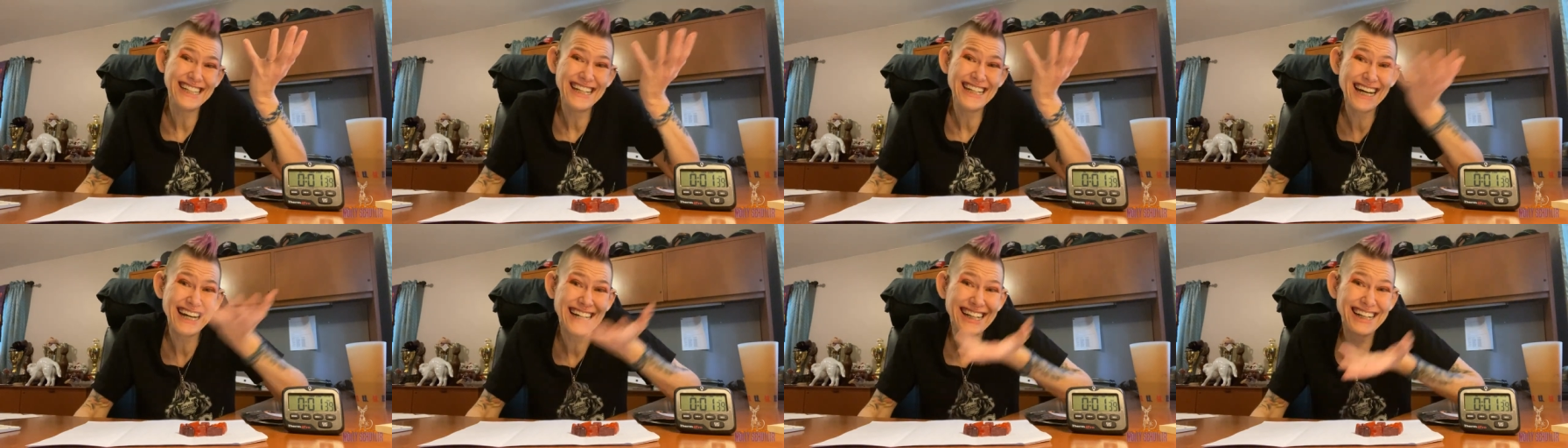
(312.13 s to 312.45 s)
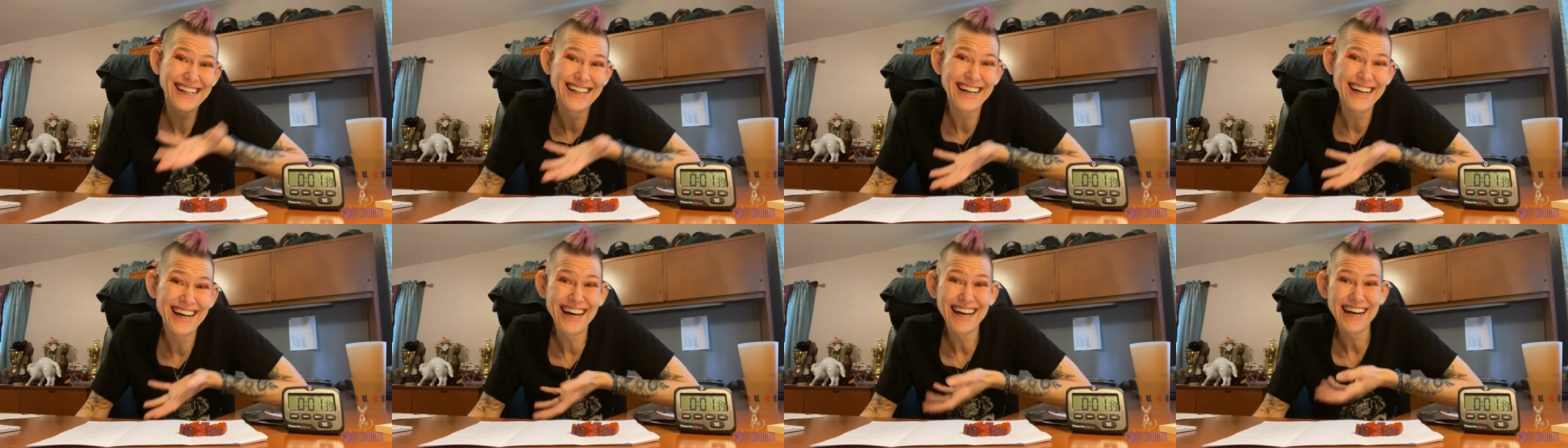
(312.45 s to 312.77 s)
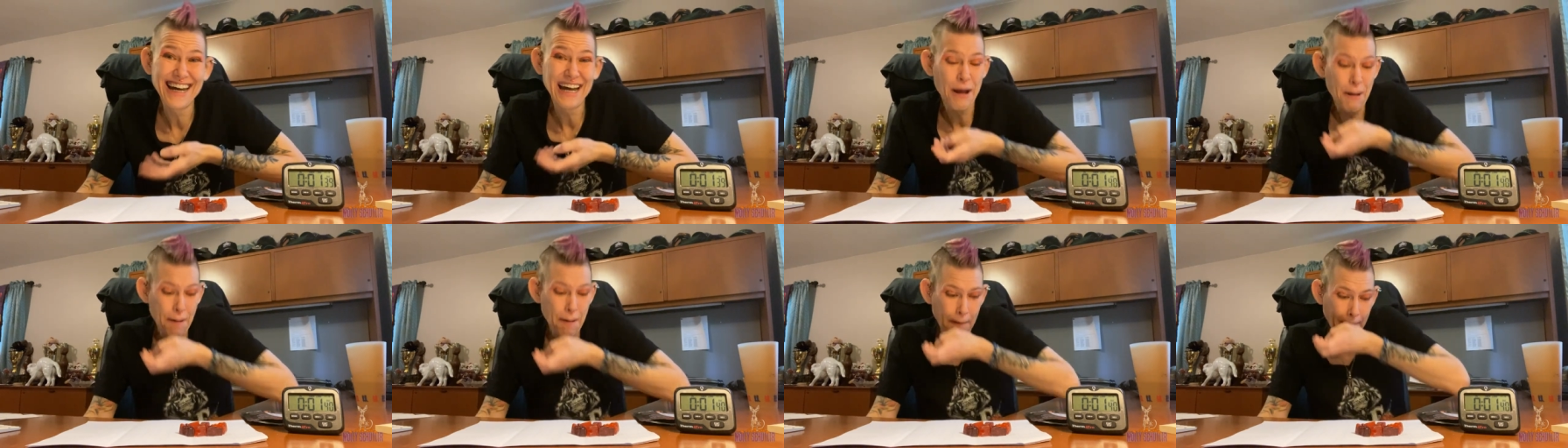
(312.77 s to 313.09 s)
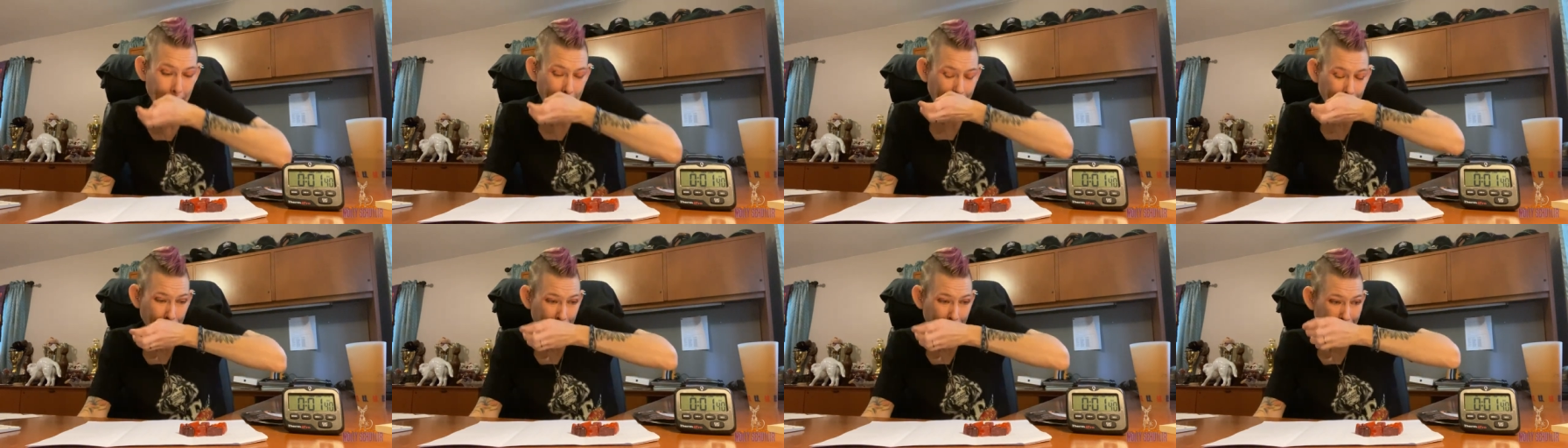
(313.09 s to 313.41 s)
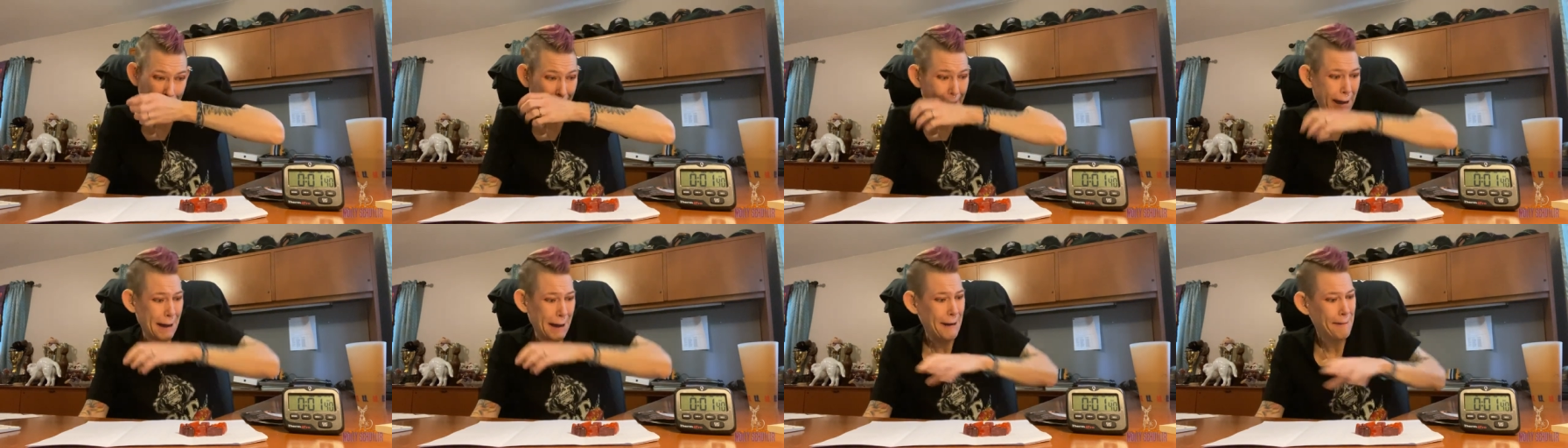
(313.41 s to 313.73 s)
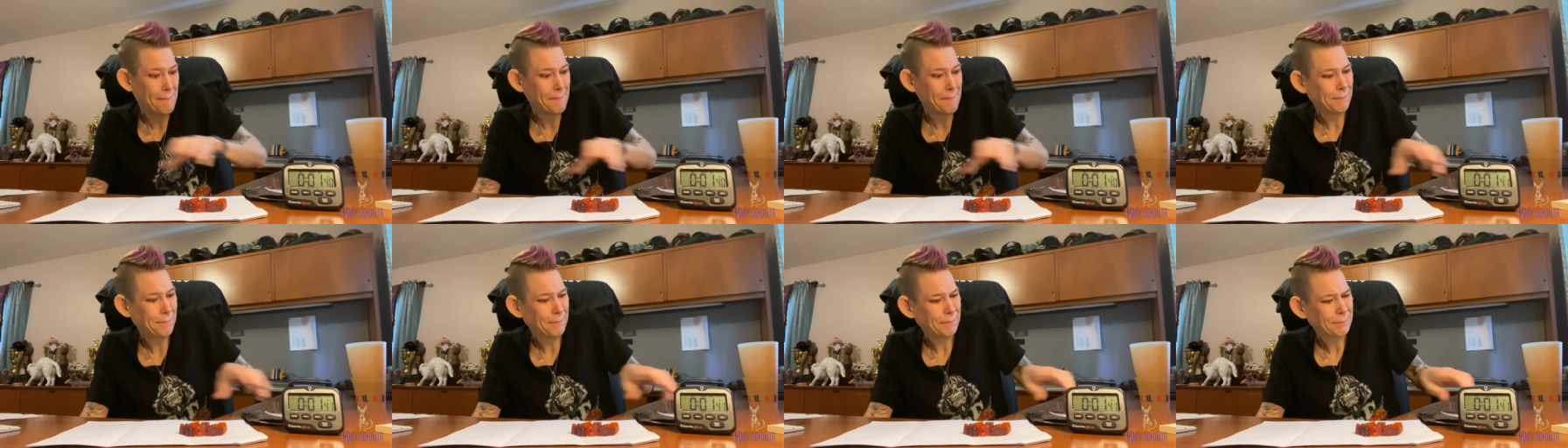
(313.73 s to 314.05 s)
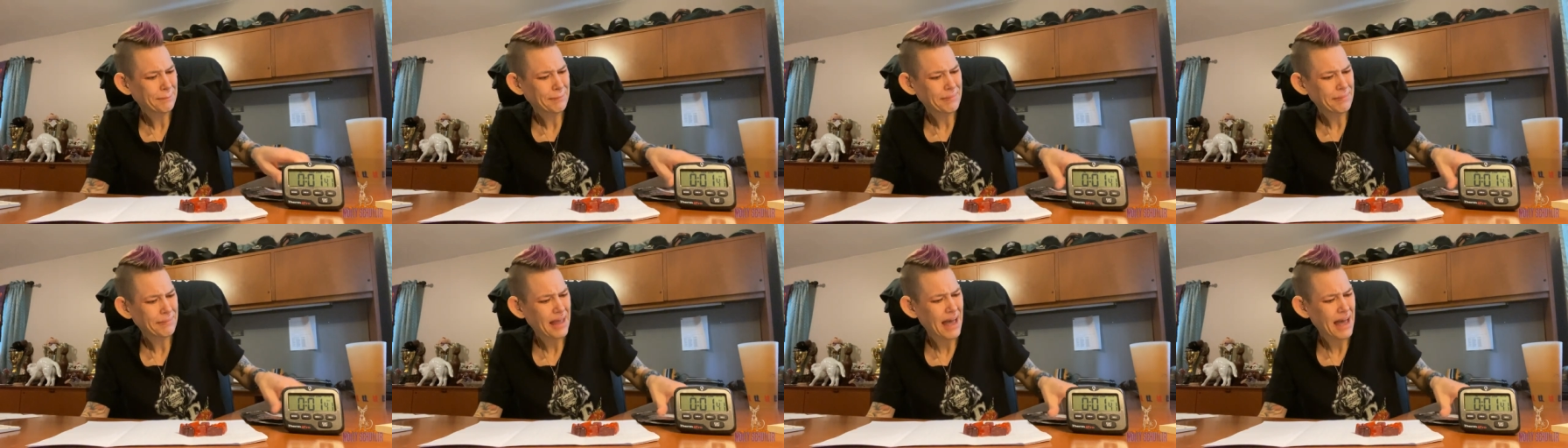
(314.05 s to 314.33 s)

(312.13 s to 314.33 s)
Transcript: not gonna lie. Um,